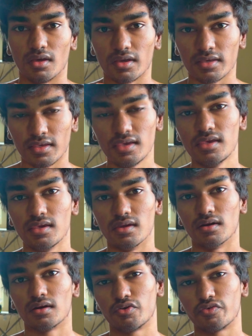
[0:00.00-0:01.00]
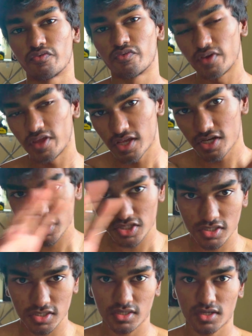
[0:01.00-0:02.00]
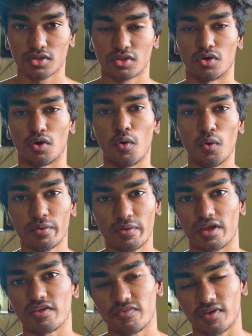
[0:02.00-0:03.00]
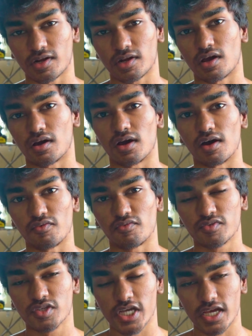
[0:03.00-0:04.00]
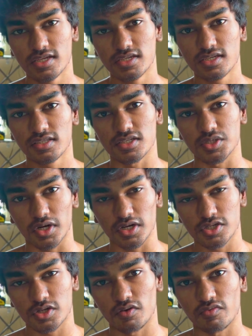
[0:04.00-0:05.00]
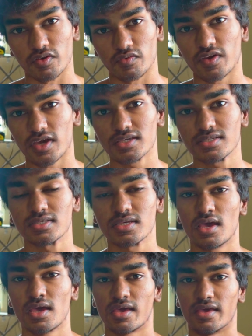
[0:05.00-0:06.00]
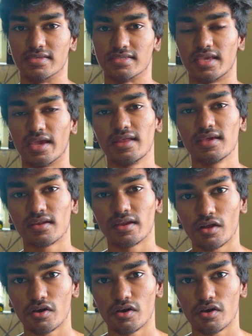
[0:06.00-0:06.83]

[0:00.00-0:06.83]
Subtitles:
The key to finish the whole trifecta of changing the structure of your face is getting rid